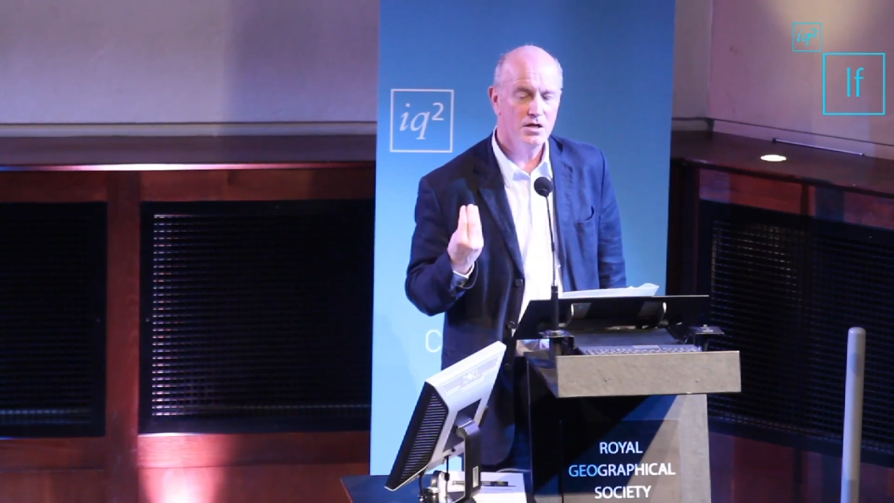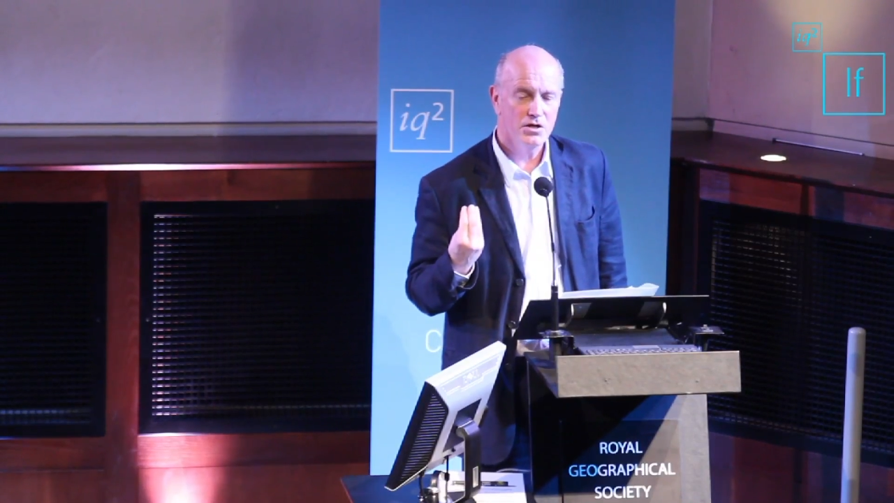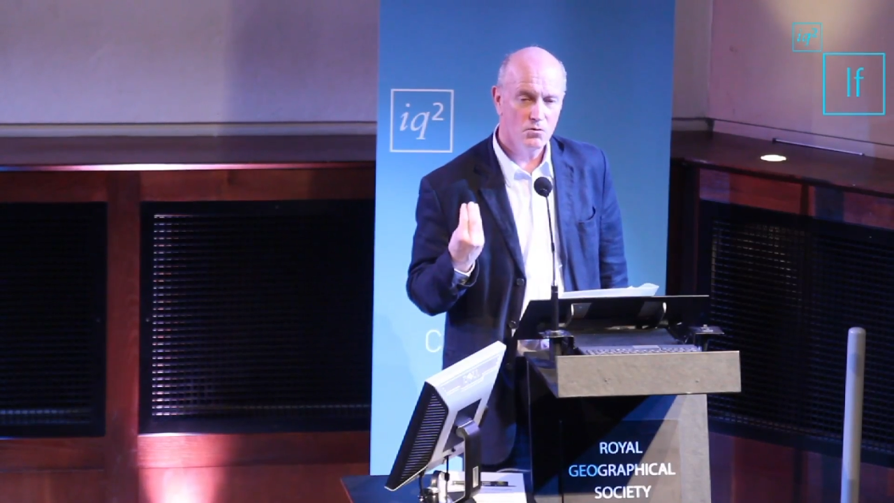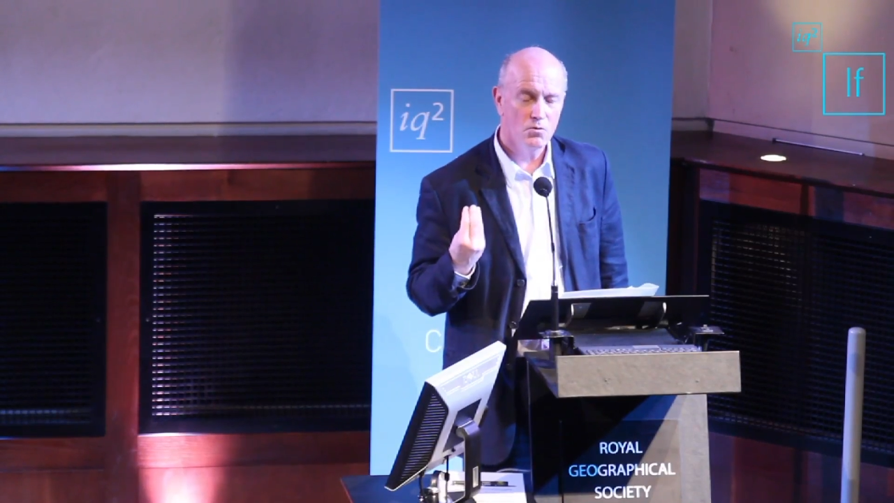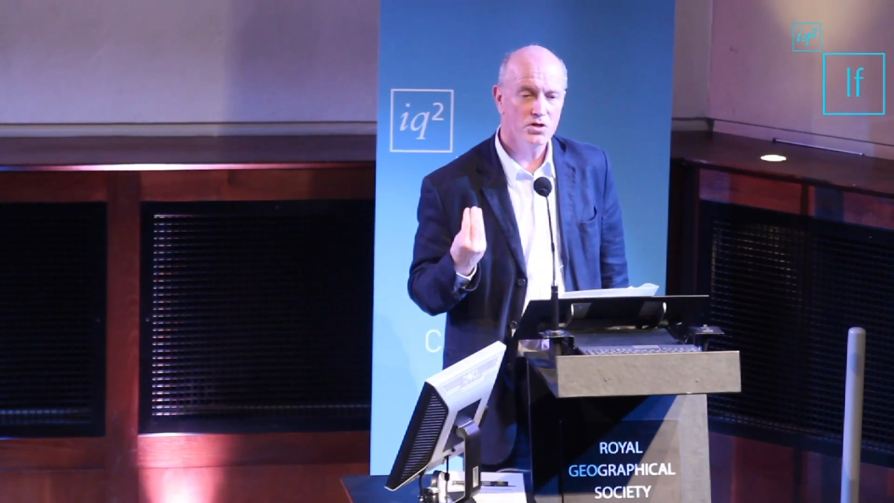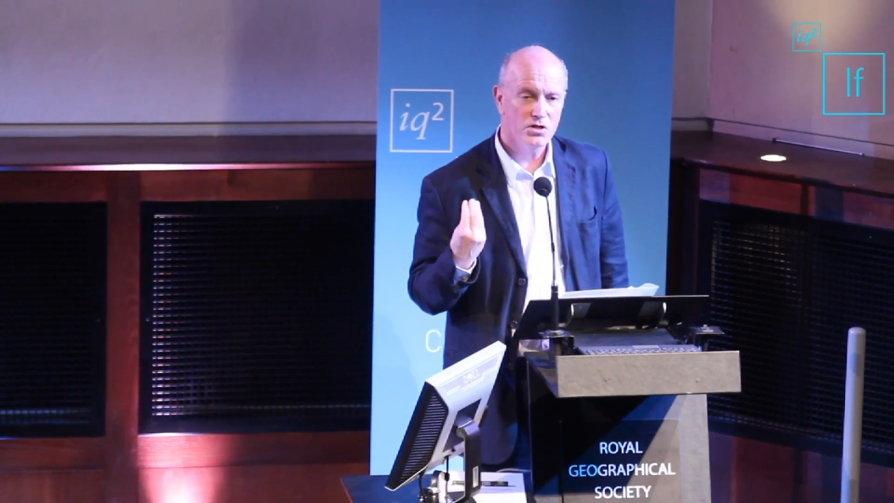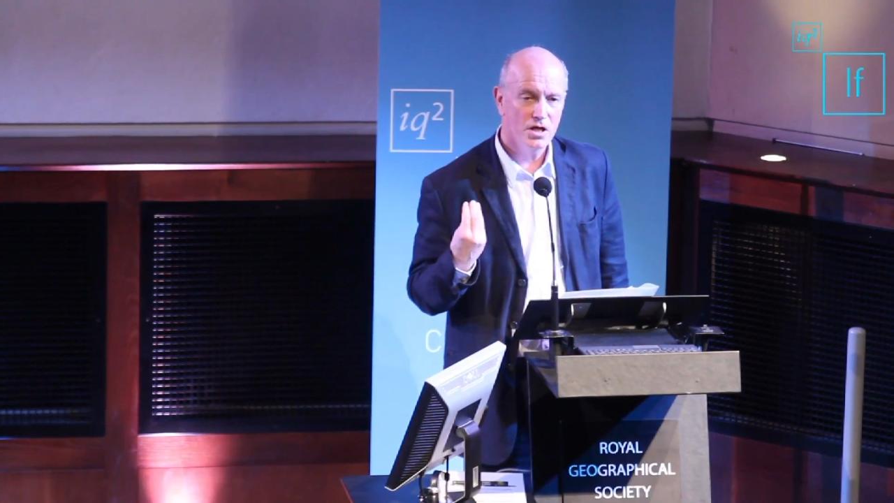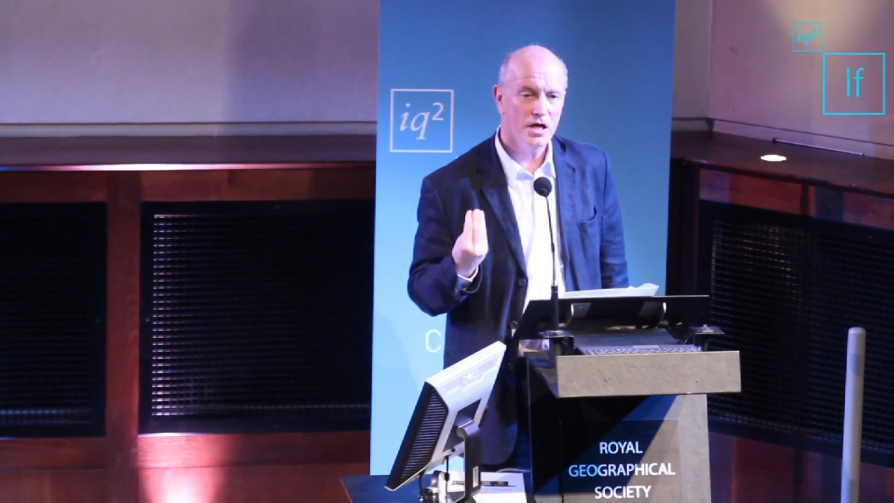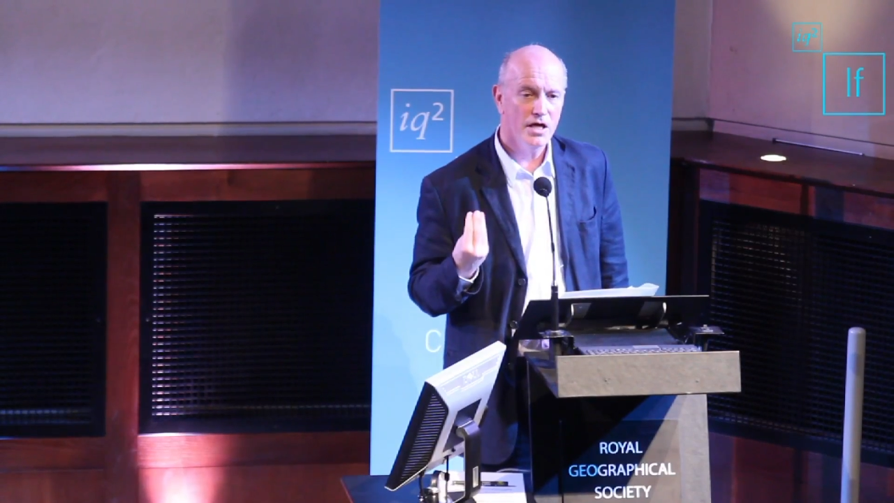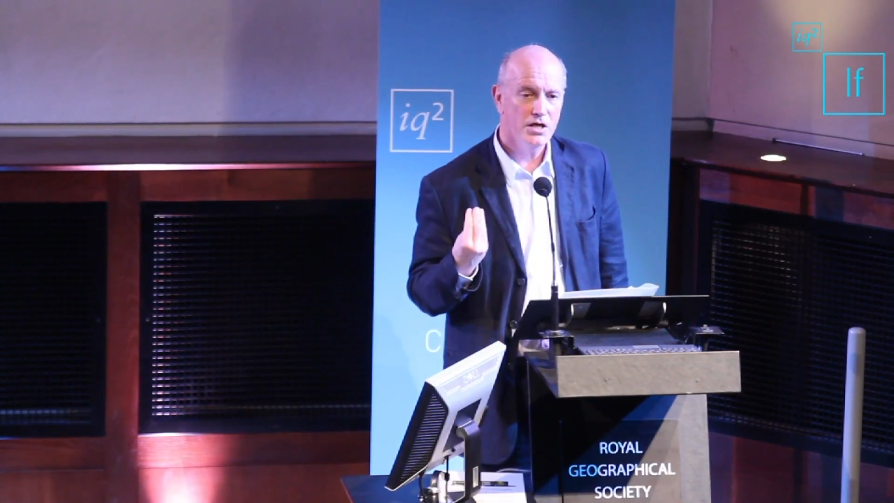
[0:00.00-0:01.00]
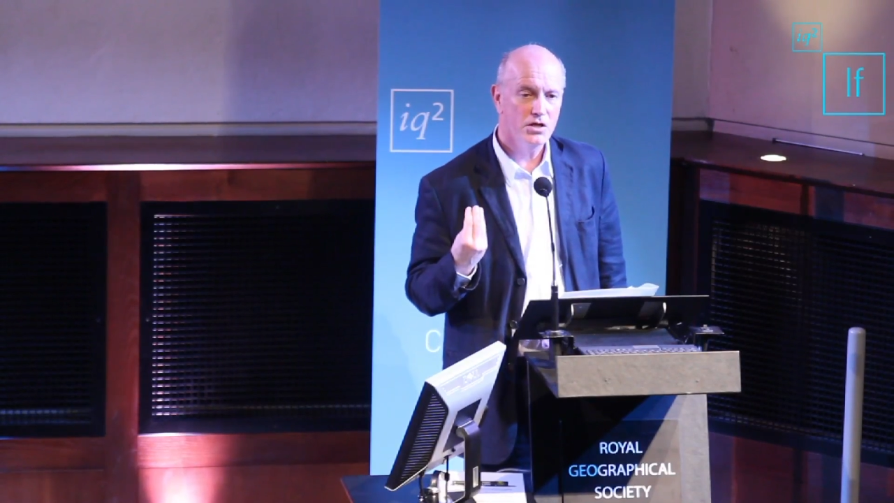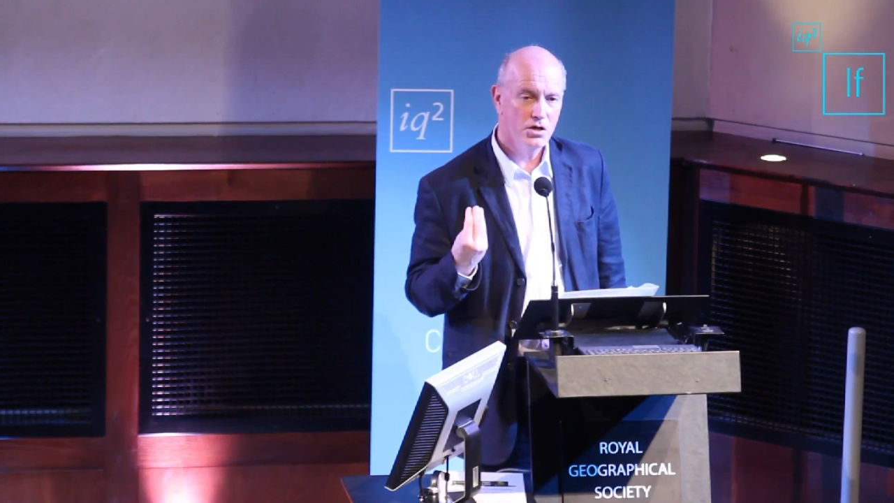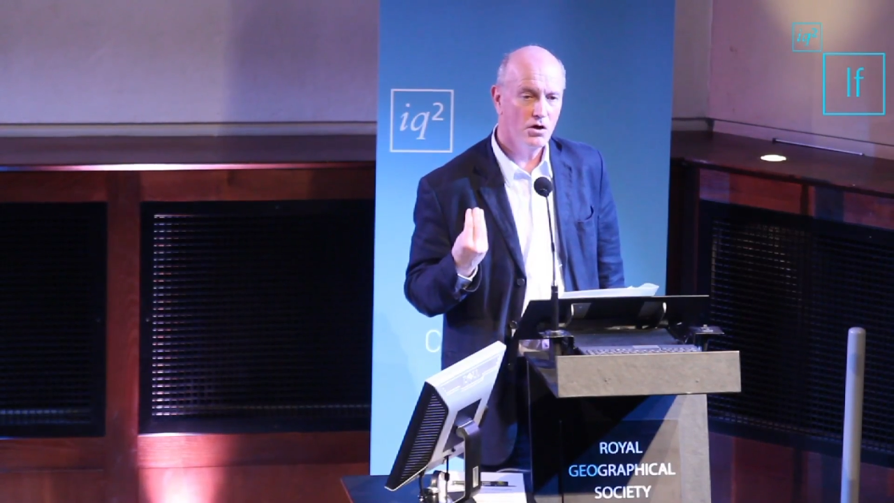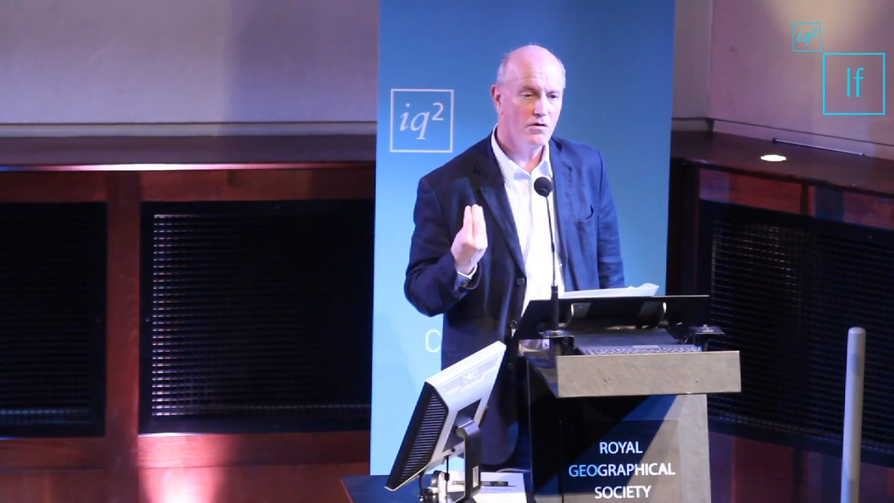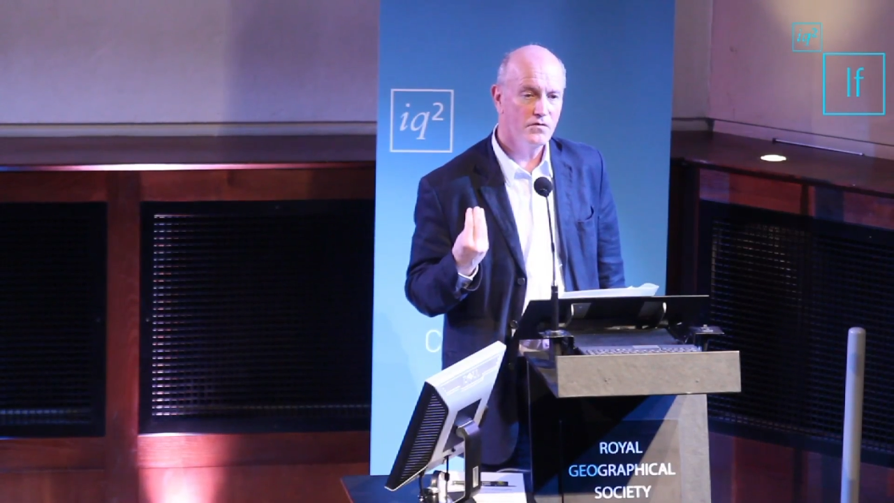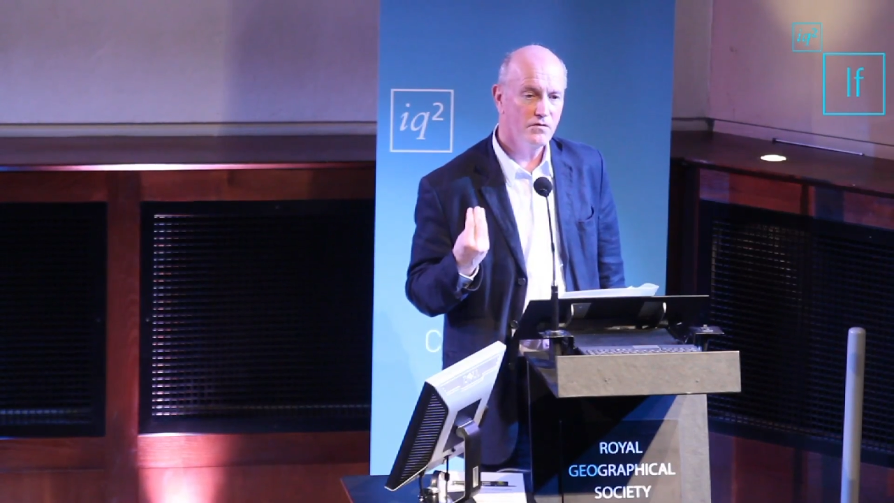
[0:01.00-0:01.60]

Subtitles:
that was the light of